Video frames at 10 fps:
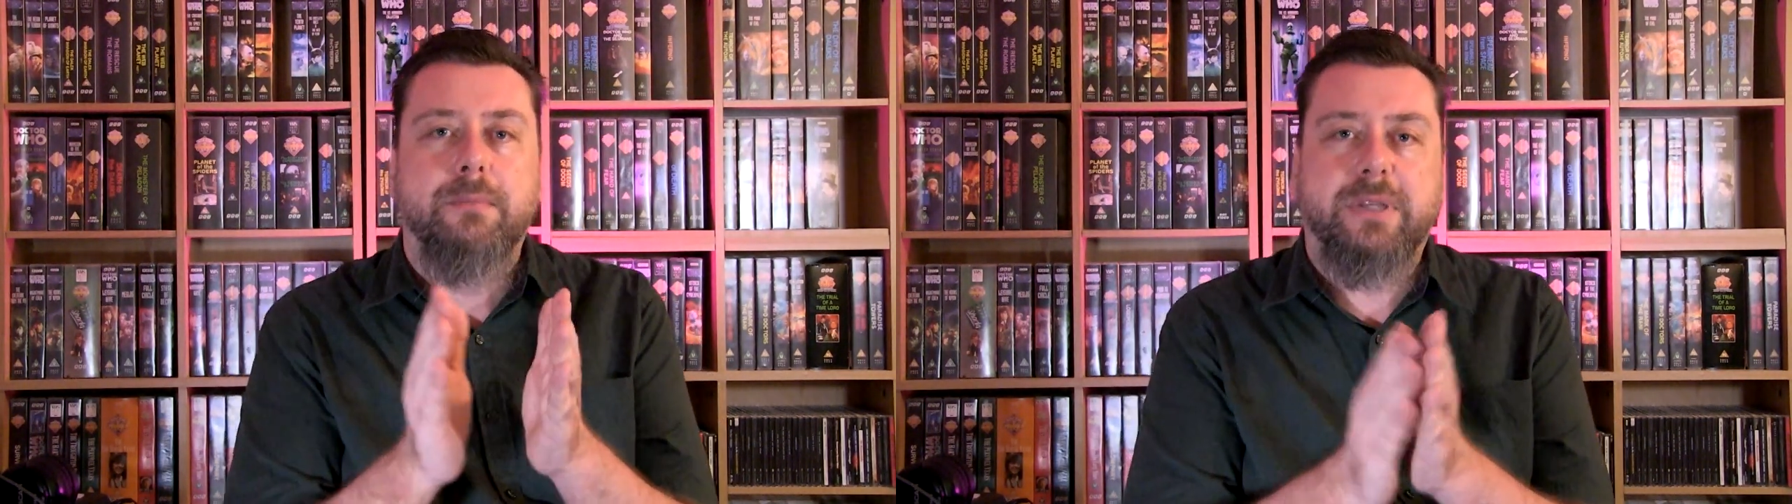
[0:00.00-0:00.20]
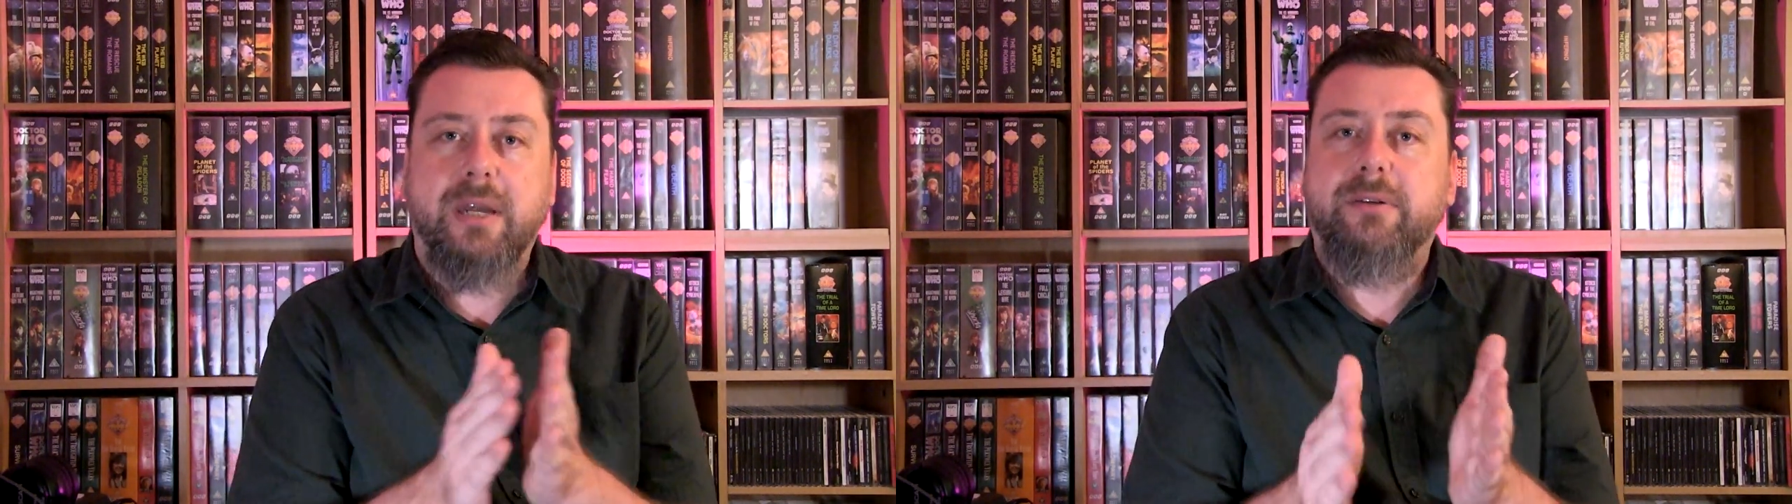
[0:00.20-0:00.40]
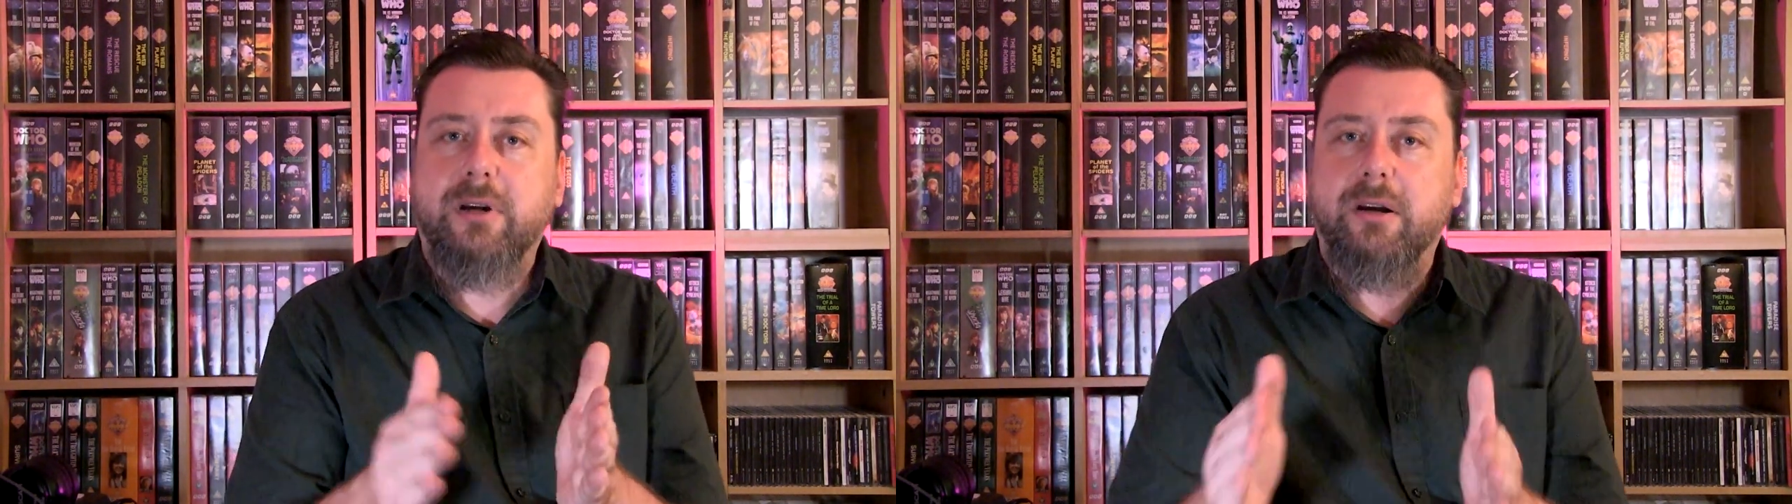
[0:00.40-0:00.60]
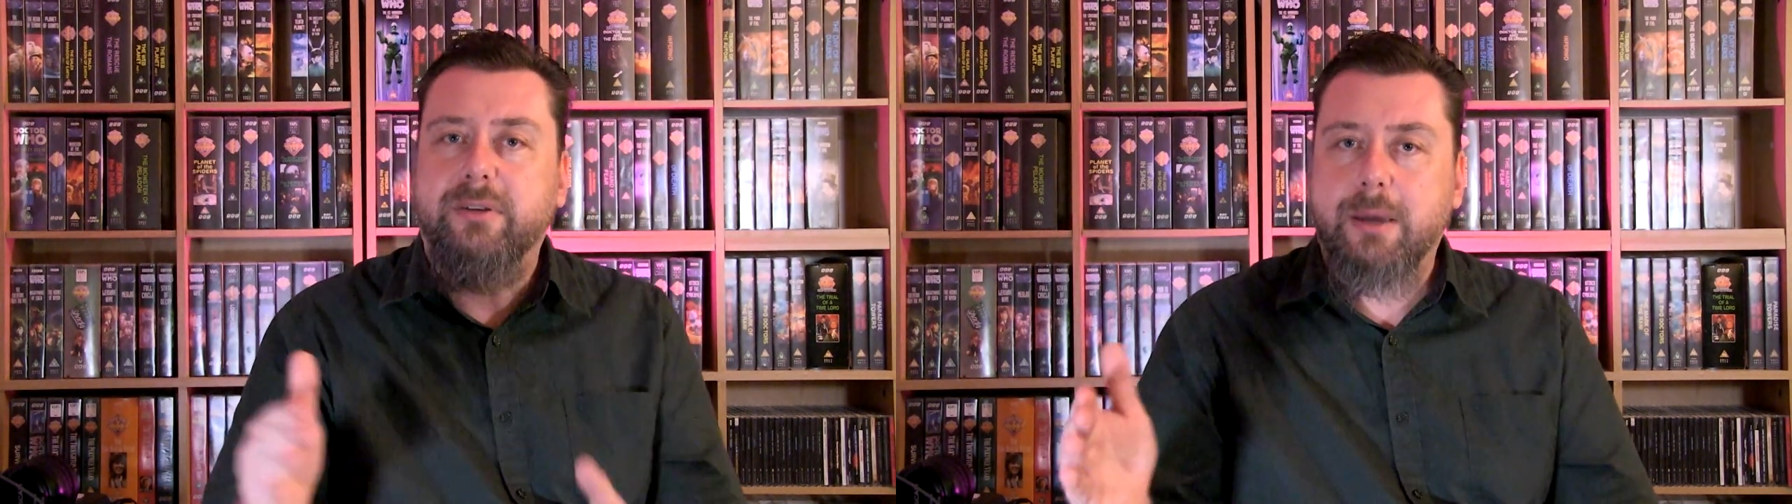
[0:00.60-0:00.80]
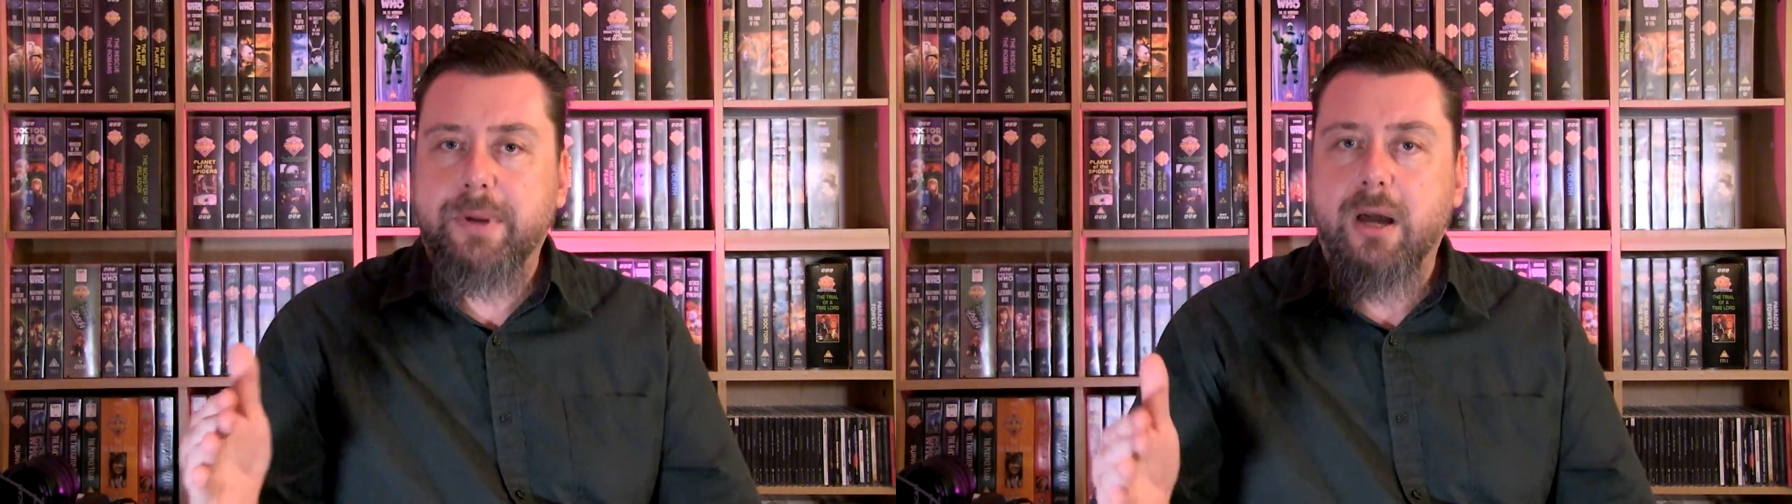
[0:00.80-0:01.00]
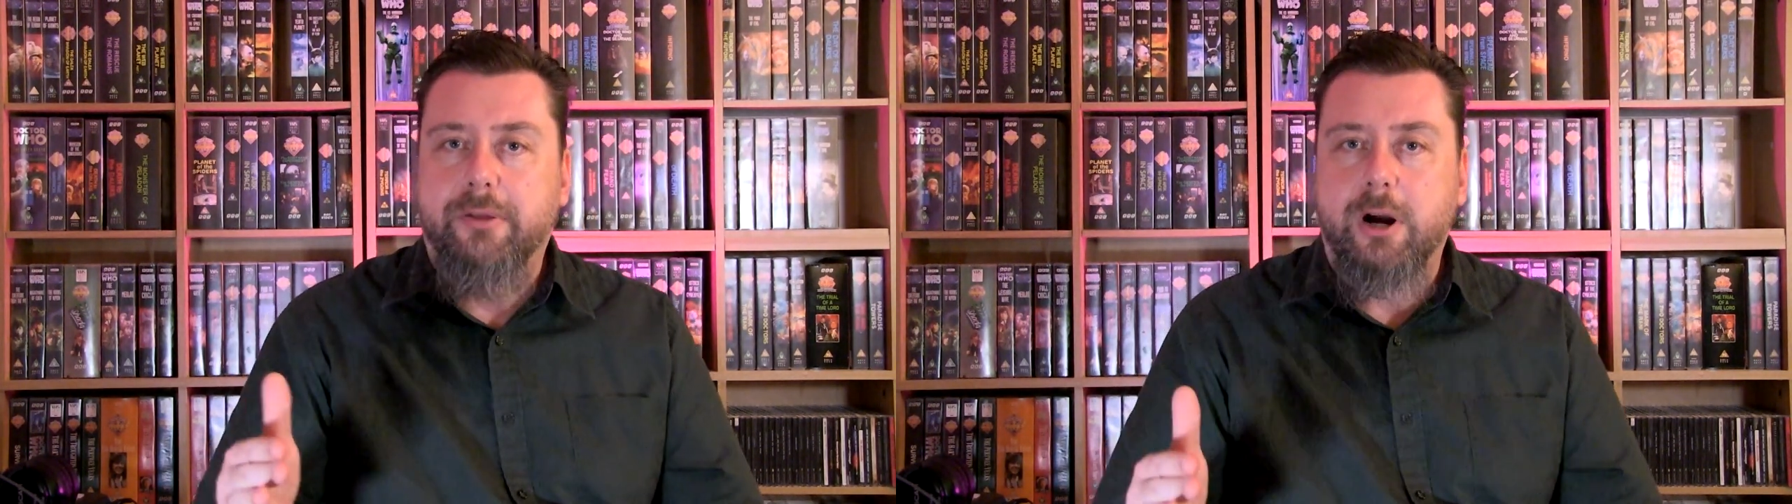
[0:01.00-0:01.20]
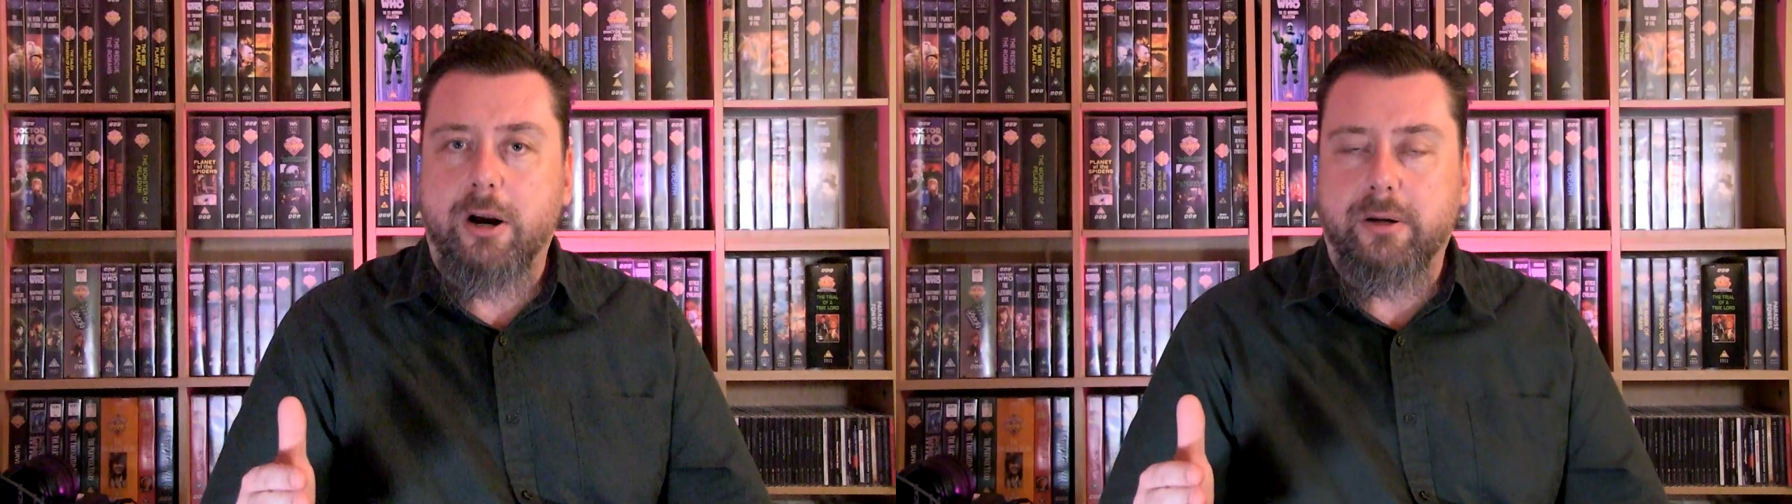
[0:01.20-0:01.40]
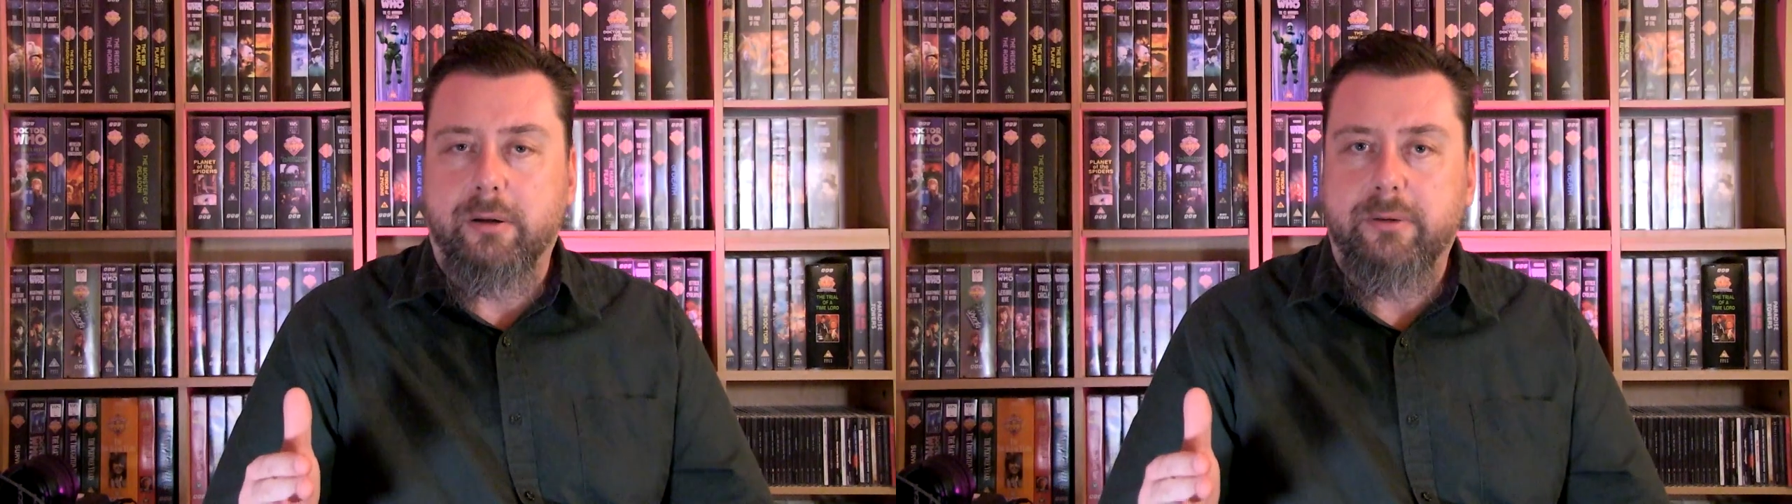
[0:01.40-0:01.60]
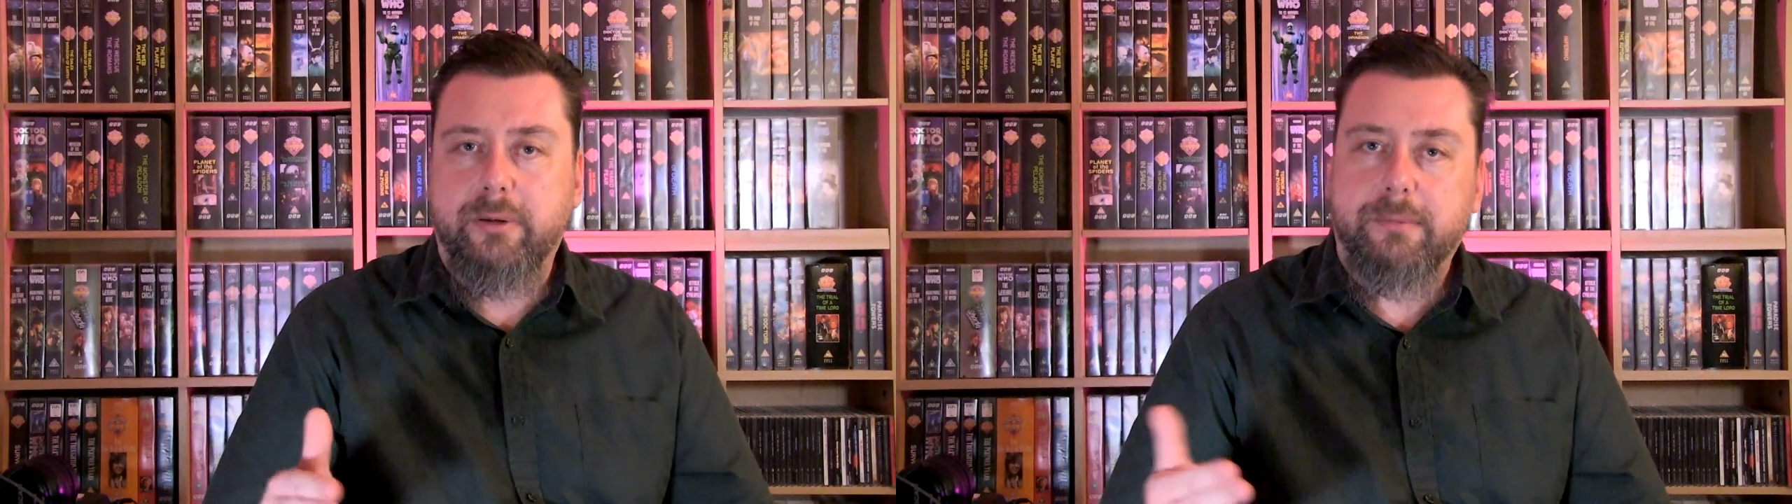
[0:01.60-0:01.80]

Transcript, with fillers: But then it started skipping other Hartnells.